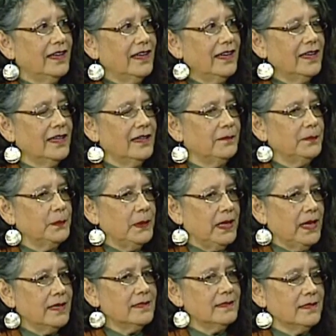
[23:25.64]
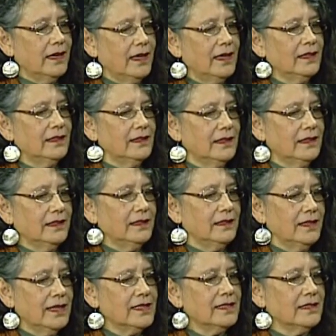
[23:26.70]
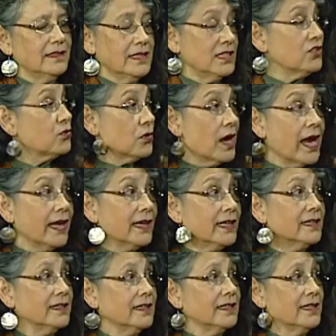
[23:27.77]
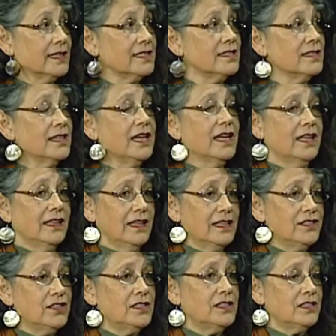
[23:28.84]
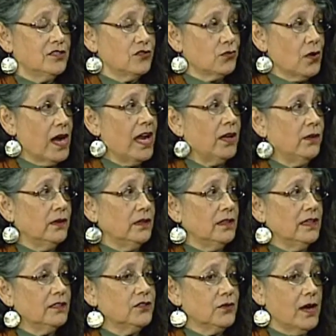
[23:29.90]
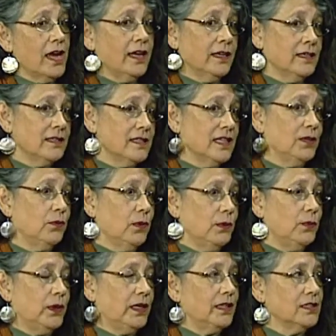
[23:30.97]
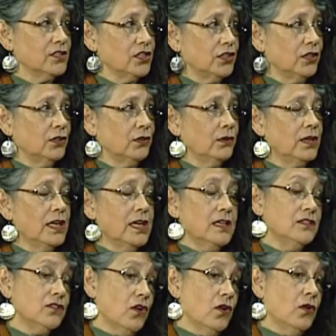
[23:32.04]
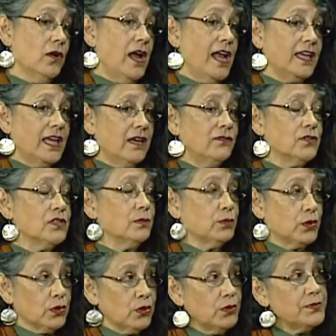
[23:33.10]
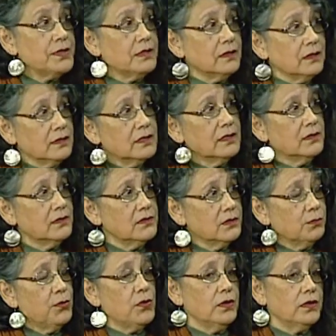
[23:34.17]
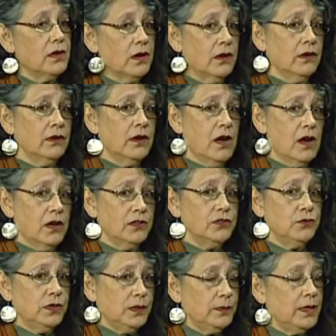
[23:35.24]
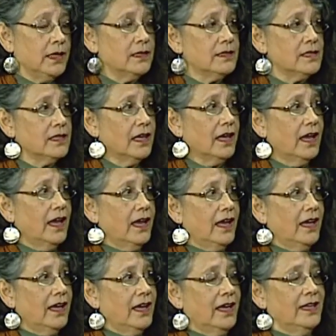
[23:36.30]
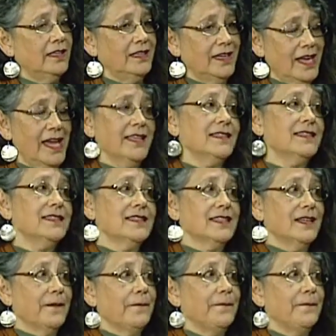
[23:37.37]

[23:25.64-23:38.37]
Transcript: And, but I said, let's let's try it. Let's let's just try try and see what we can do. So I gave her some herbs to support our our treatments, and yes,